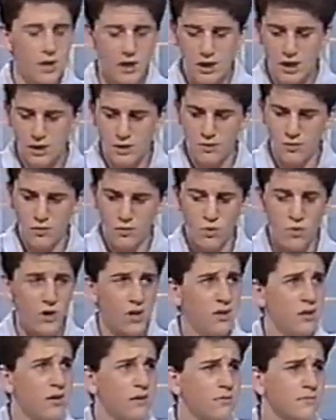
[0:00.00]
and the
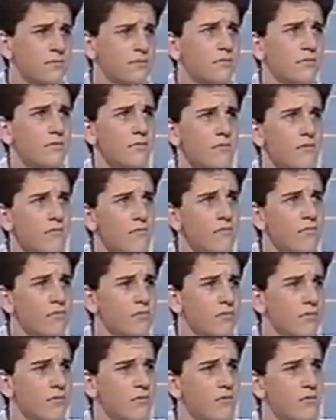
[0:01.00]
one.
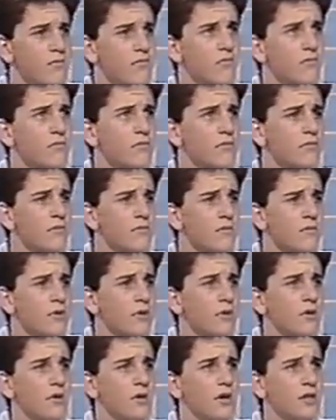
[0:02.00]
N or an M?
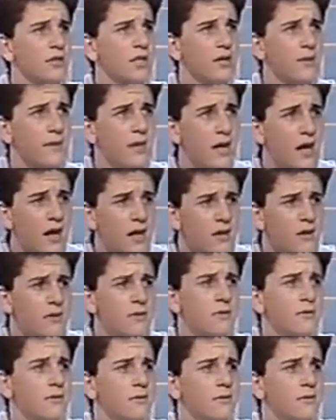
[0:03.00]
I'll take the N.